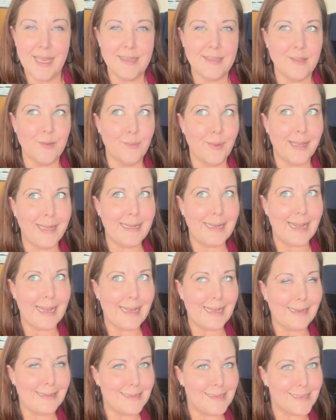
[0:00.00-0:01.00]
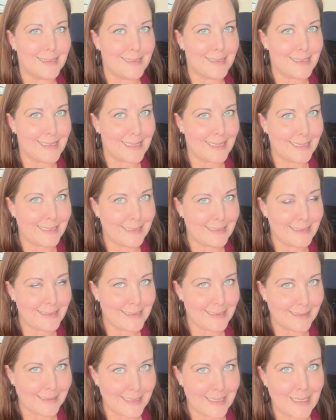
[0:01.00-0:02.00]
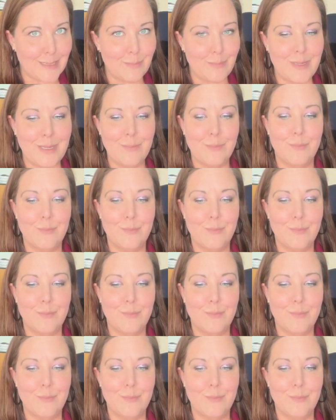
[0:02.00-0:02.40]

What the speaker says: you might accidentally be